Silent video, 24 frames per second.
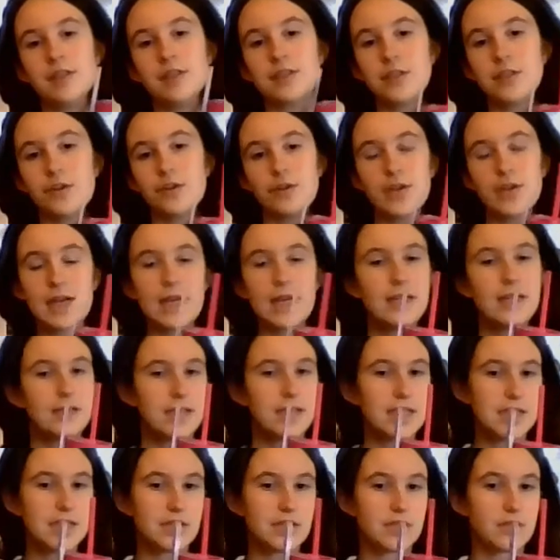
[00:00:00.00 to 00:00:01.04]
So you can
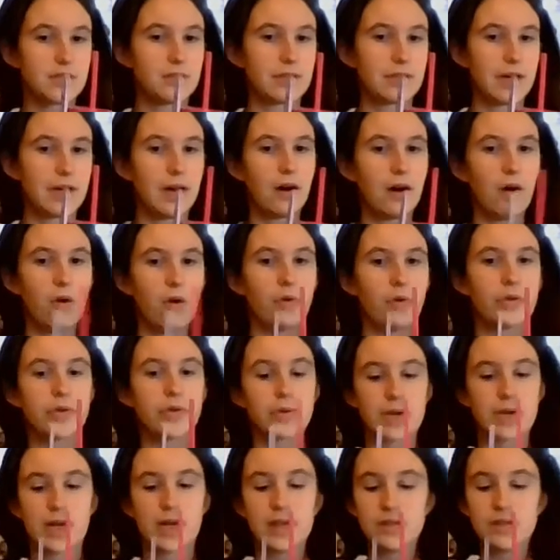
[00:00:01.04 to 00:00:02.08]
either do that, or you
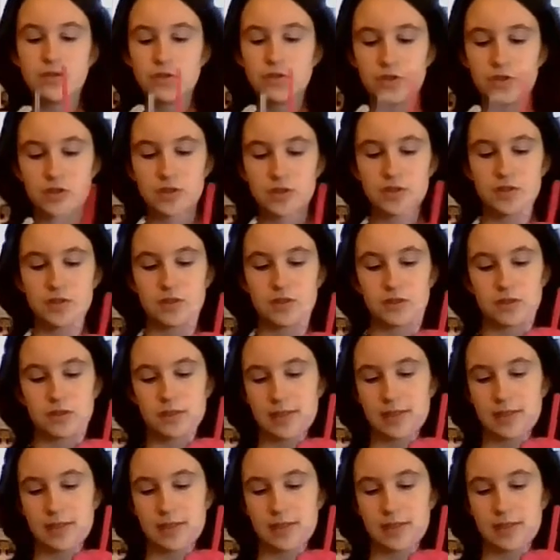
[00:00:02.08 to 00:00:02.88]
can just